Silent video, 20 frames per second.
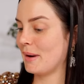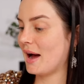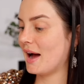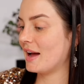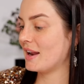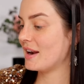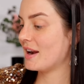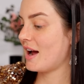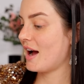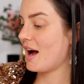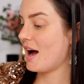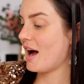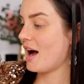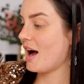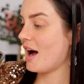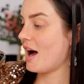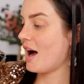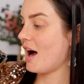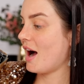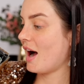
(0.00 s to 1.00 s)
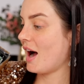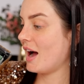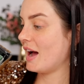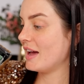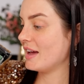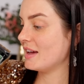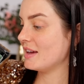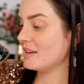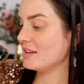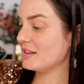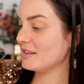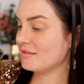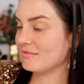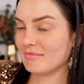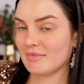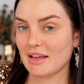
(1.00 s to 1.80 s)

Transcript: But I